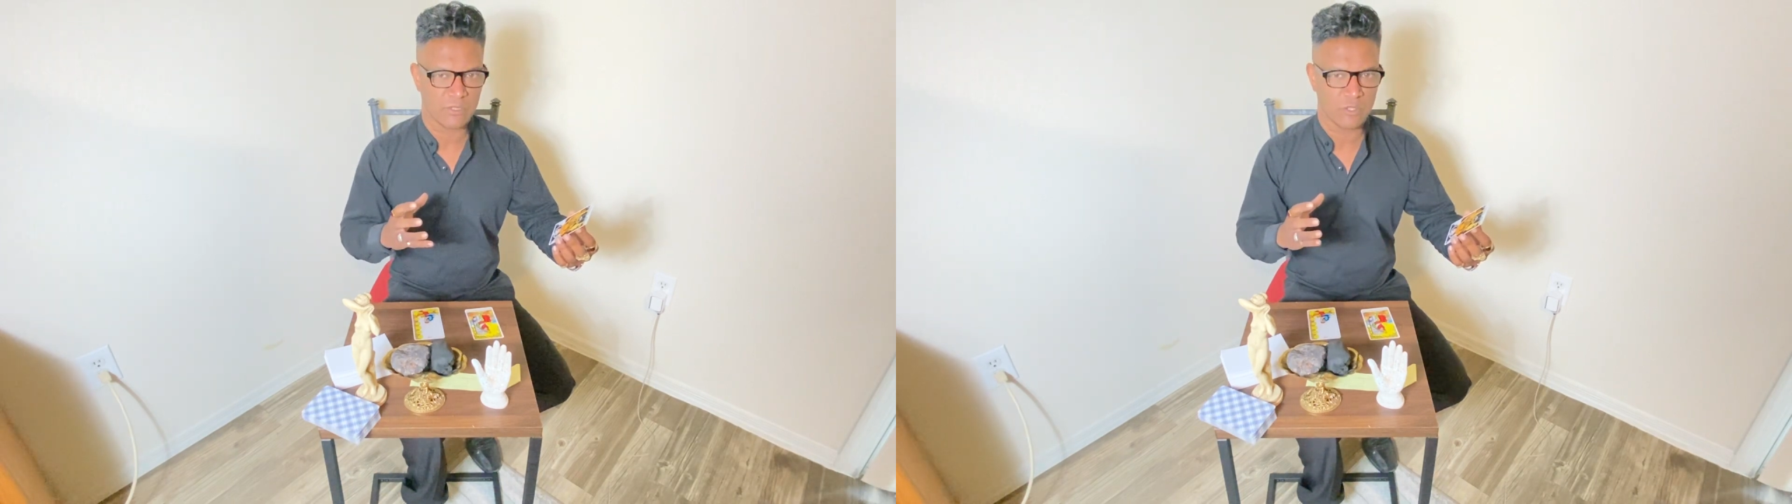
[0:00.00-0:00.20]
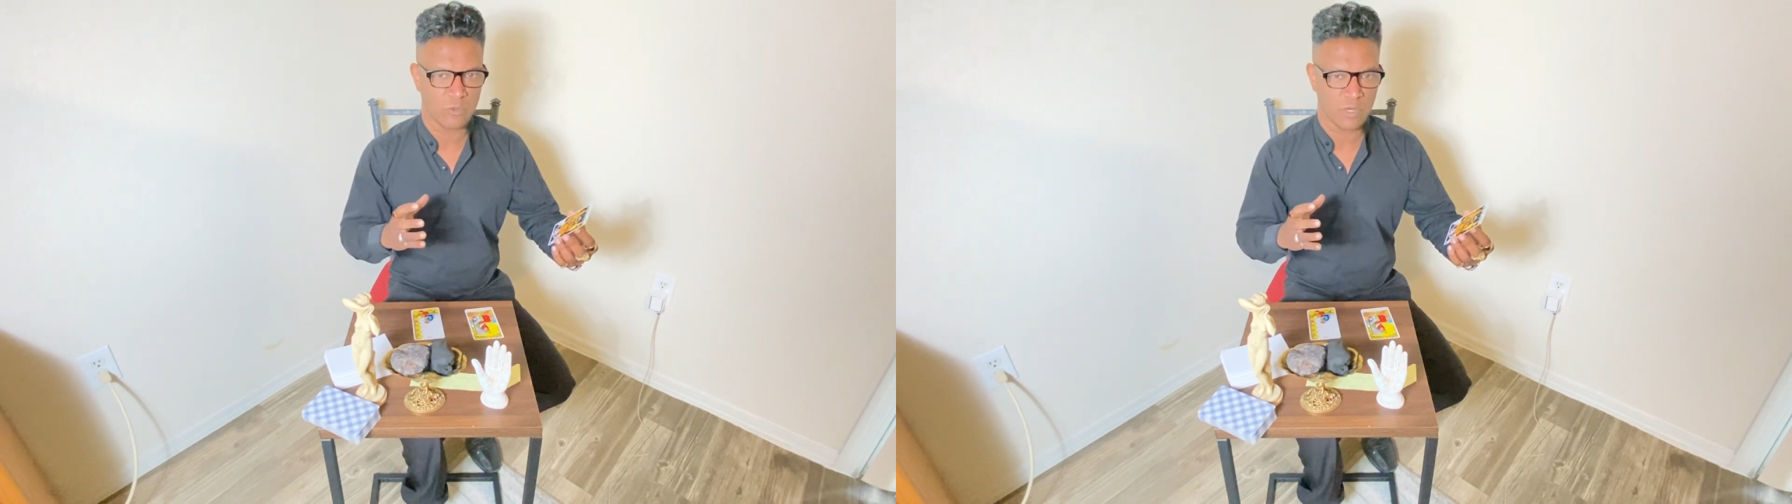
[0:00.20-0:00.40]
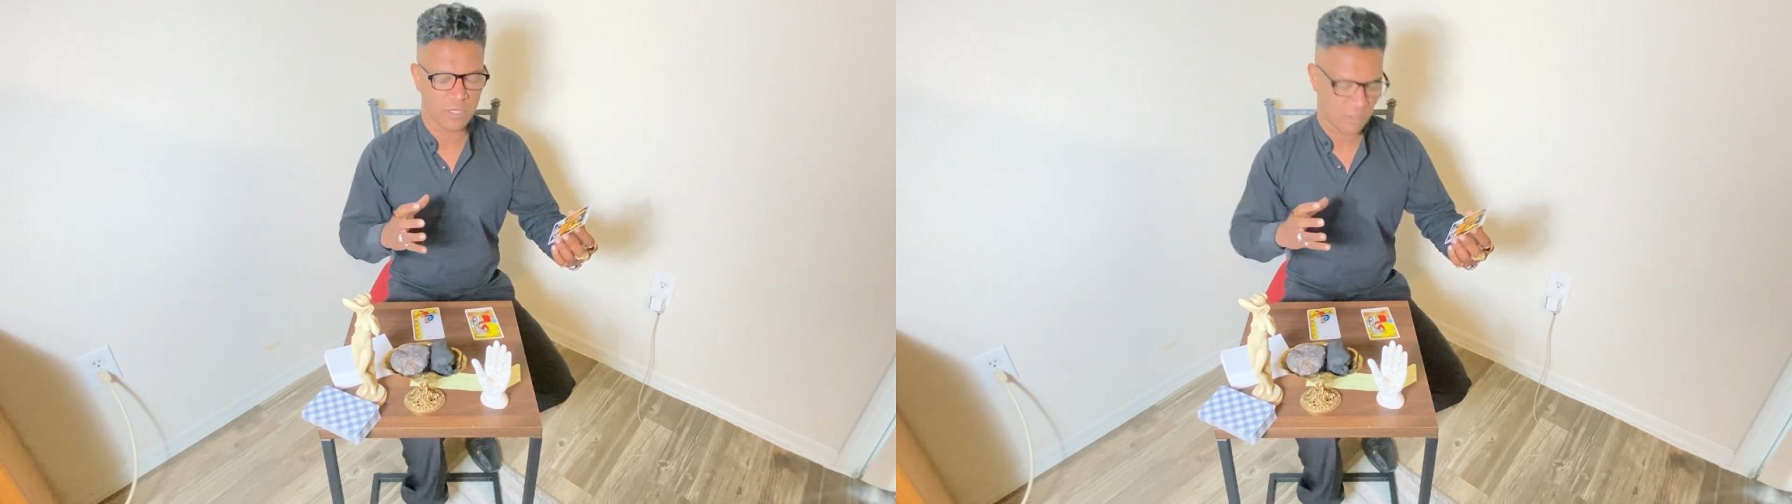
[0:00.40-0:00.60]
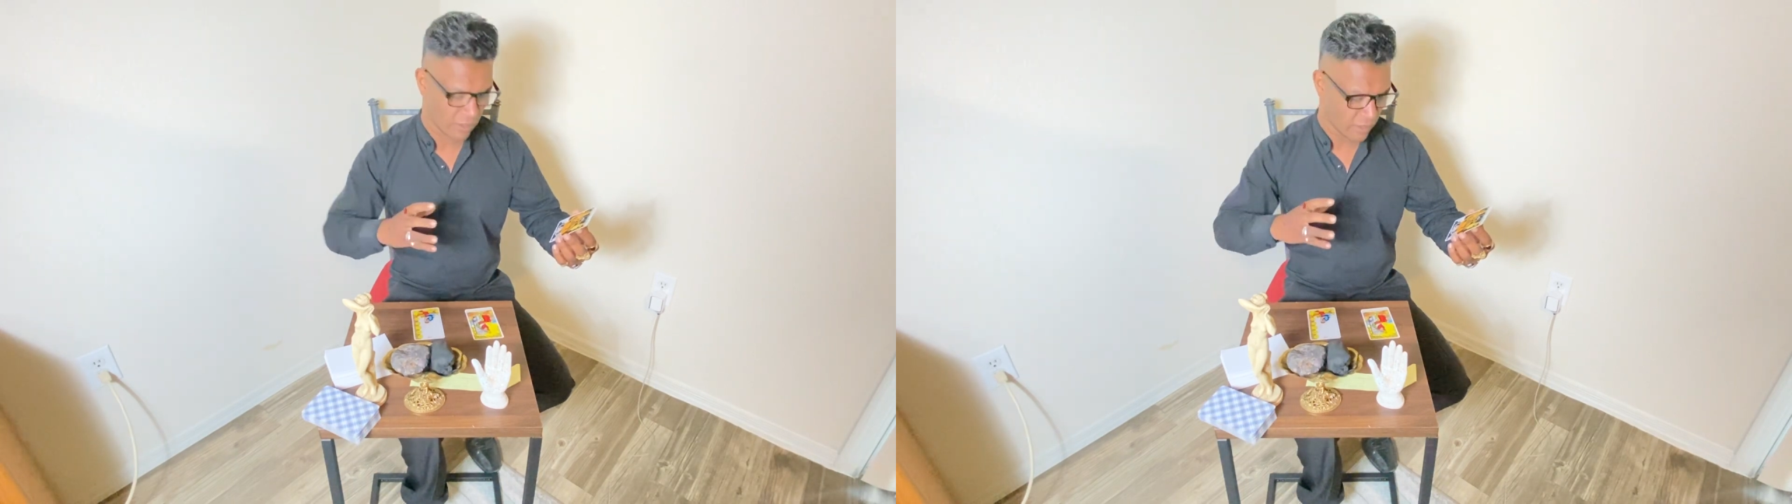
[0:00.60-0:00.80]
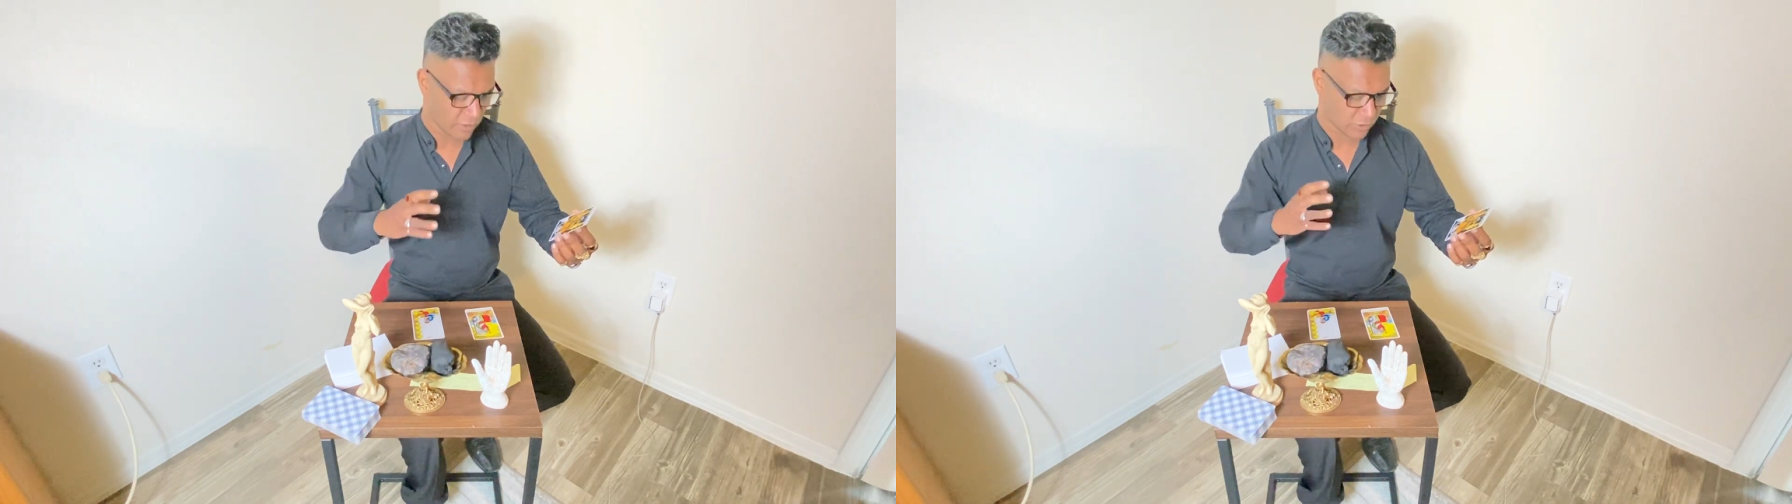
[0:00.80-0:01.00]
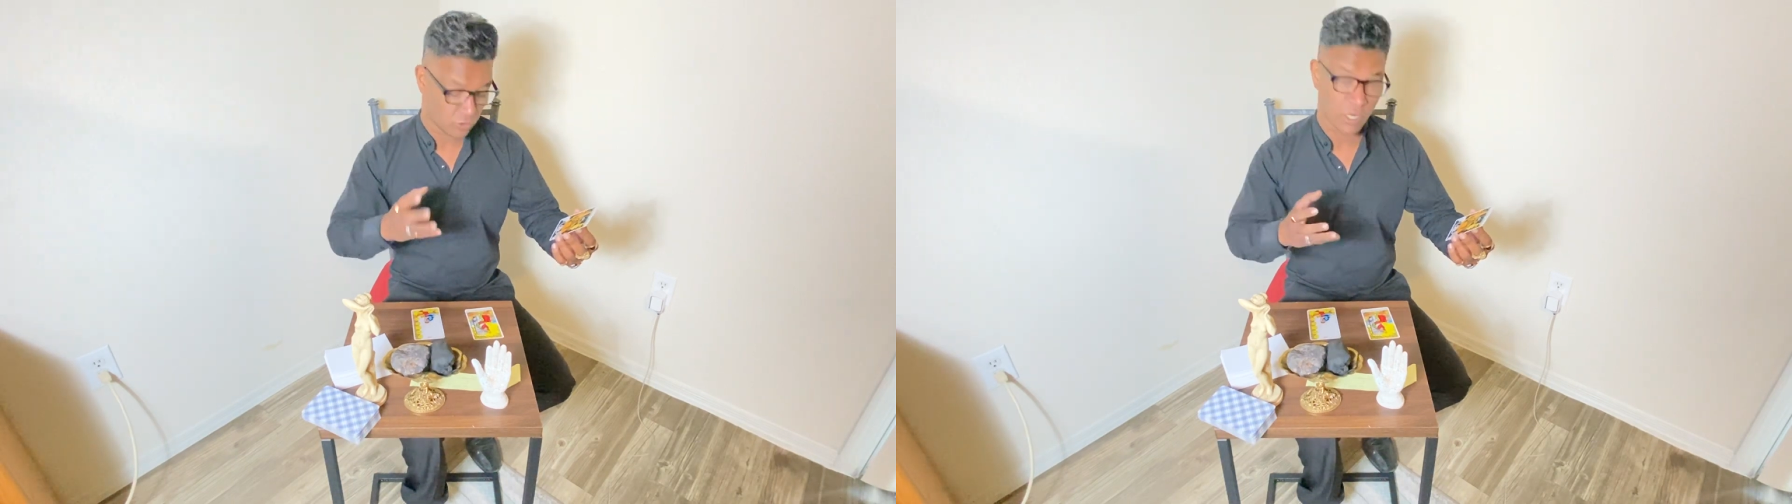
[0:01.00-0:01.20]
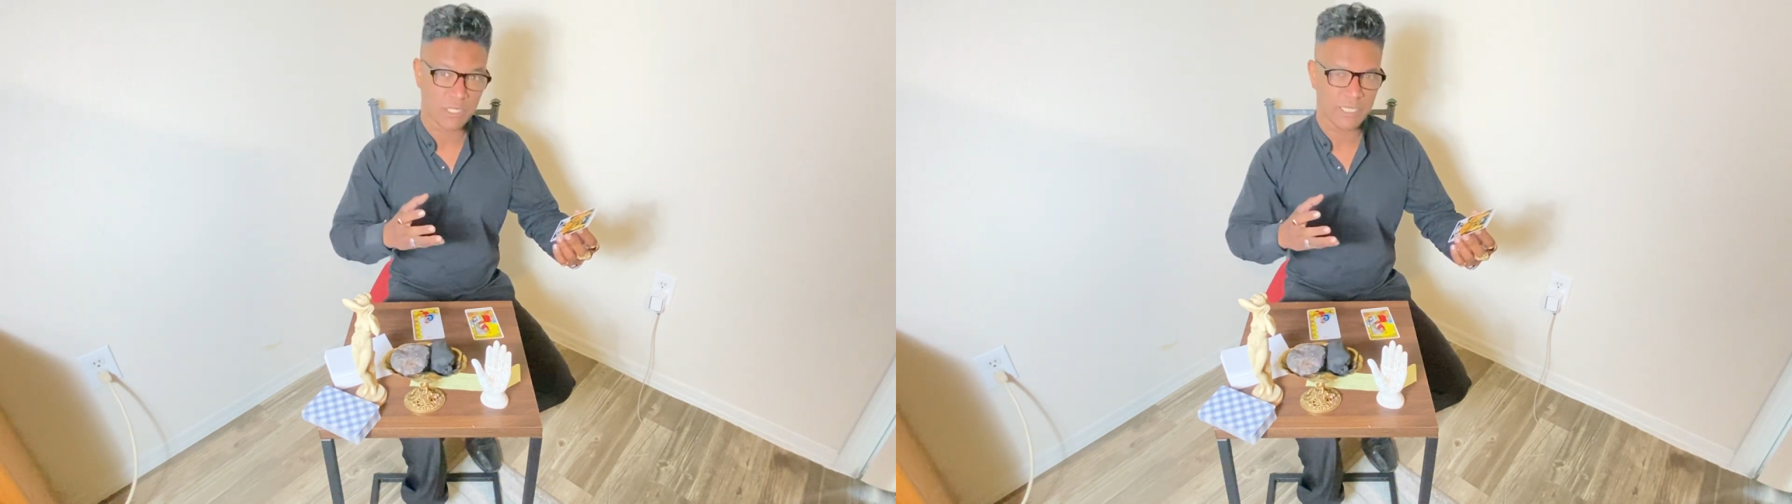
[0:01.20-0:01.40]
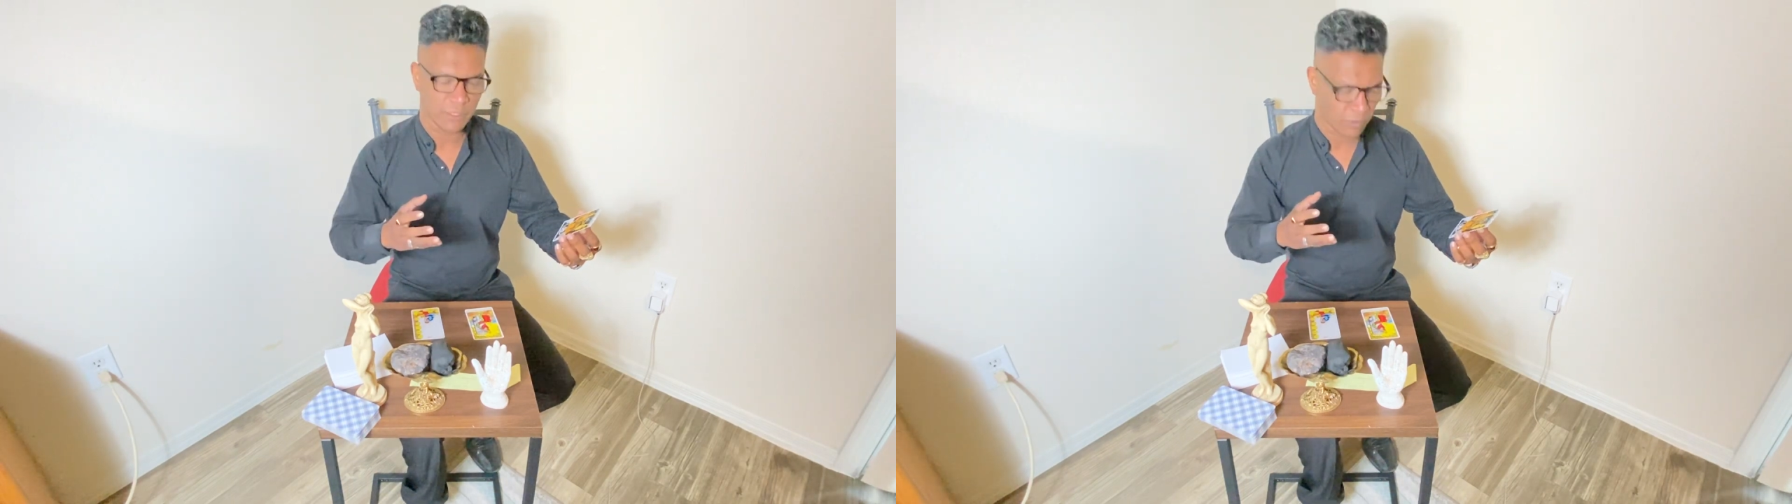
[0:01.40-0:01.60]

you are struggling